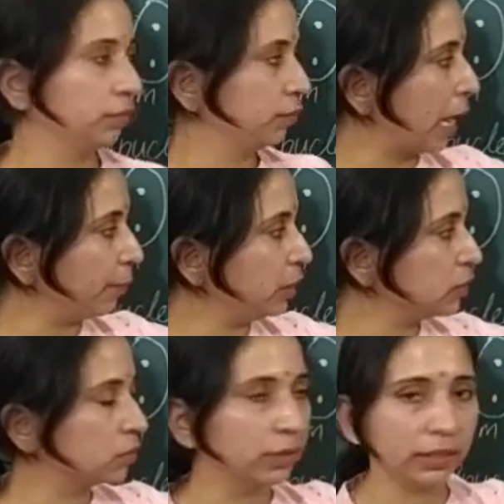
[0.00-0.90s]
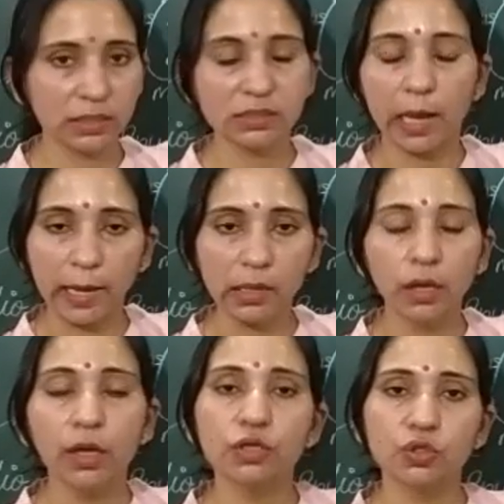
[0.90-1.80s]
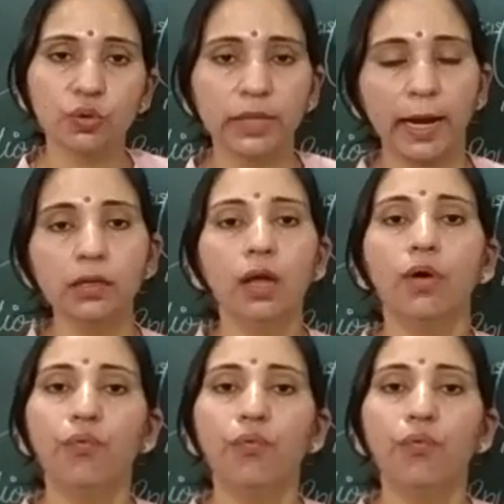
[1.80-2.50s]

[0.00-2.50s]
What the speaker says: gametes, that is egg, so that